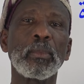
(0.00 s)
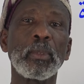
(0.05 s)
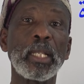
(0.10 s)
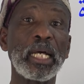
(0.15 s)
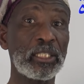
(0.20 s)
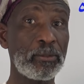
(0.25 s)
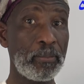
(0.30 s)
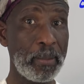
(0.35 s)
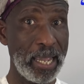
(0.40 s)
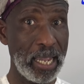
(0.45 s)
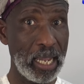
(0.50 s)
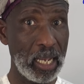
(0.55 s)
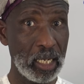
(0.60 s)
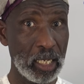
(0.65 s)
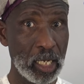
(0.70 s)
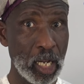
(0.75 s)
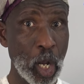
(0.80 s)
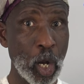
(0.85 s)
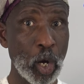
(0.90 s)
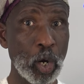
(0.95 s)
That
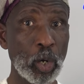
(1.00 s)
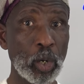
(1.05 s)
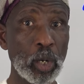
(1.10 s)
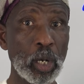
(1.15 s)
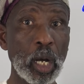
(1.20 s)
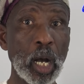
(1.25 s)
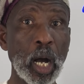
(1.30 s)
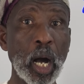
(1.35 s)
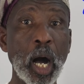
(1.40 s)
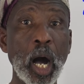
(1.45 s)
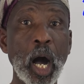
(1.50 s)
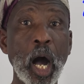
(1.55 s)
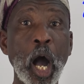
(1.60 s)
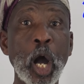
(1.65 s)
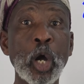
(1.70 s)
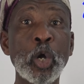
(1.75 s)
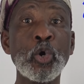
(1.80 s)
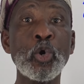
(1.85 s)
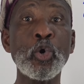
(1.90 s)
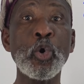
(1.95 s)
mean
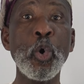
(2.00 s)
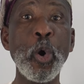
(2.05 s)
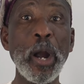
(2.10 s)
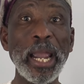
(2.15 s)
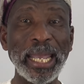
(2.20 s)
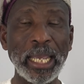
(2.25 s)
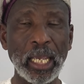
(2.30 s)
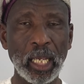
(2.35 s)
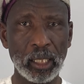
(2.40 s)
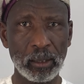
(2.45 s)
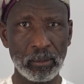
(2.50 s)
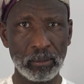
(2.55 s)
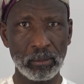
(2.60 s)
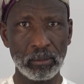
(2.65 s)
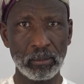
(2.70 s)
quick.